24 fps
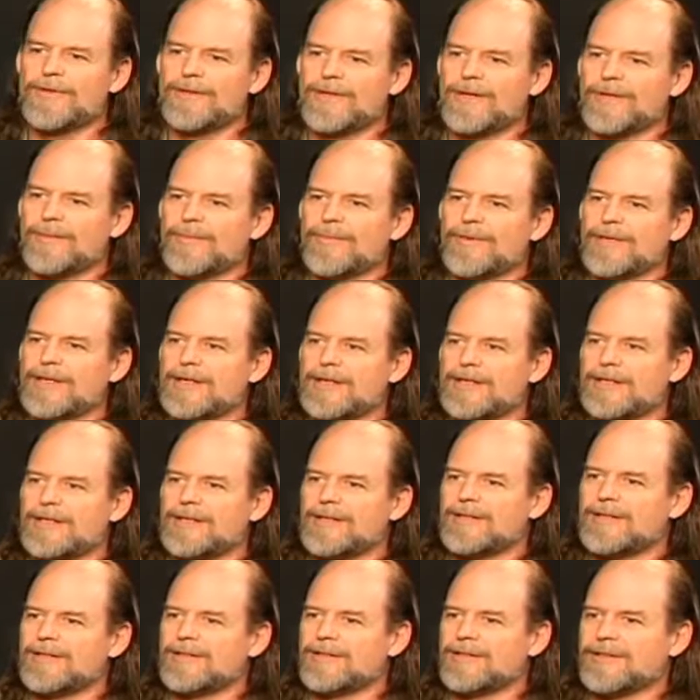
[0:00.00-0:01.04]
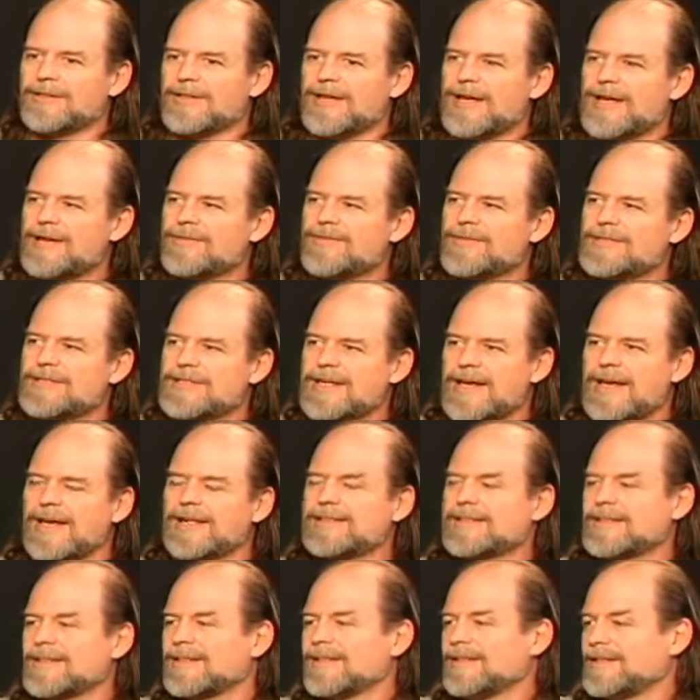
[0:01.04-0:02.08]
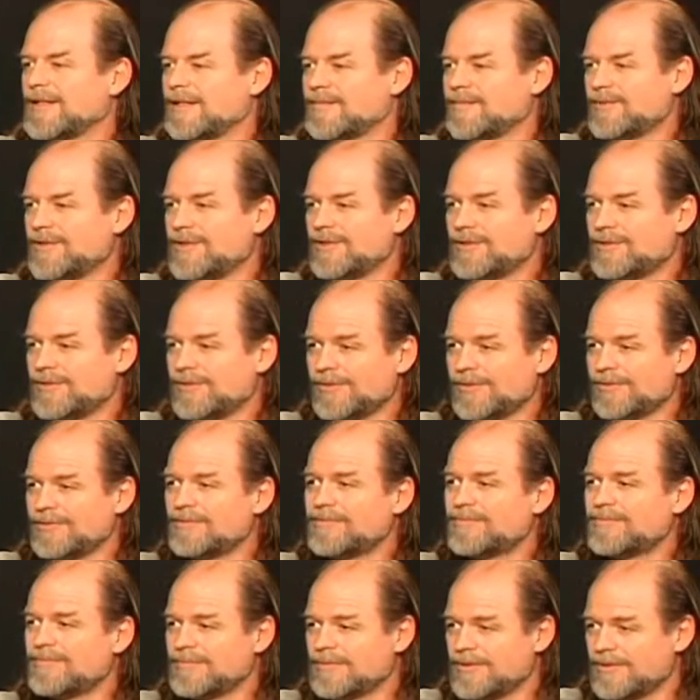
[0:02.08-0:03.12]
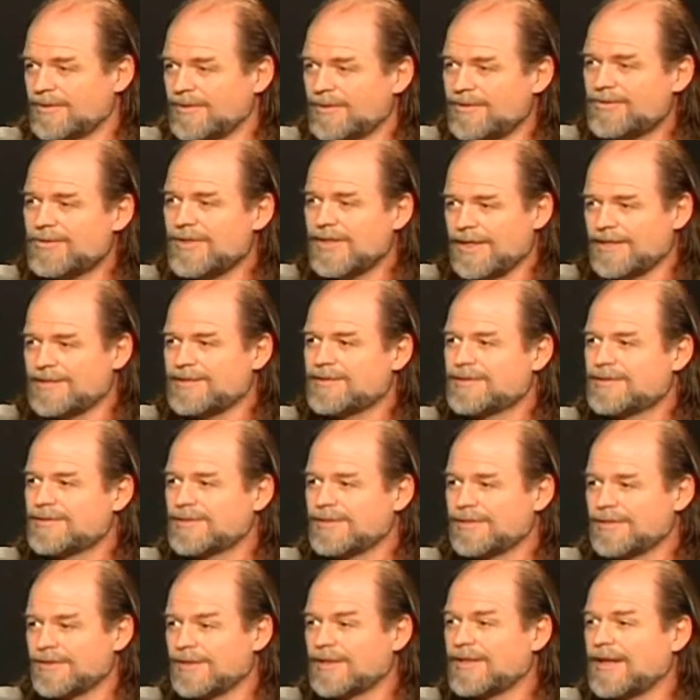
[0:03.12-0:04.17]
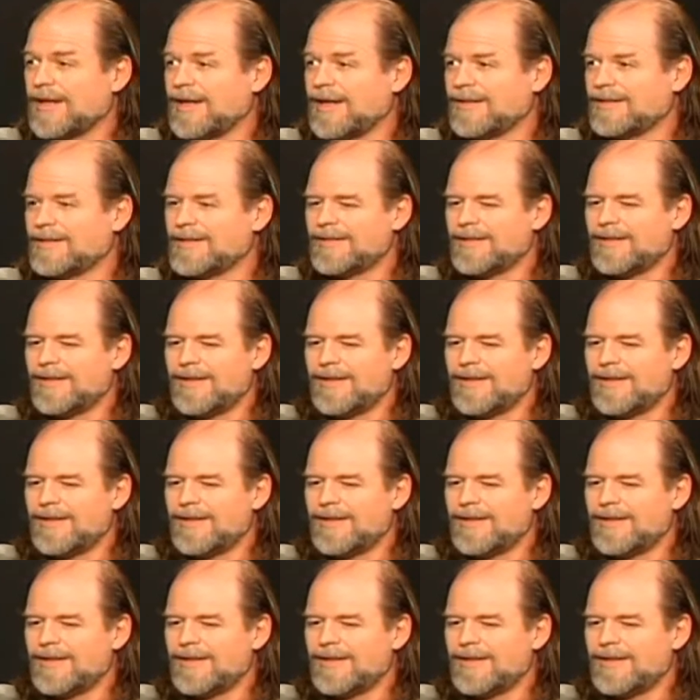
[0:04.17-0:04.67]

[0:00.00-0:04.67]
for them that their life is asking them to address, to look at.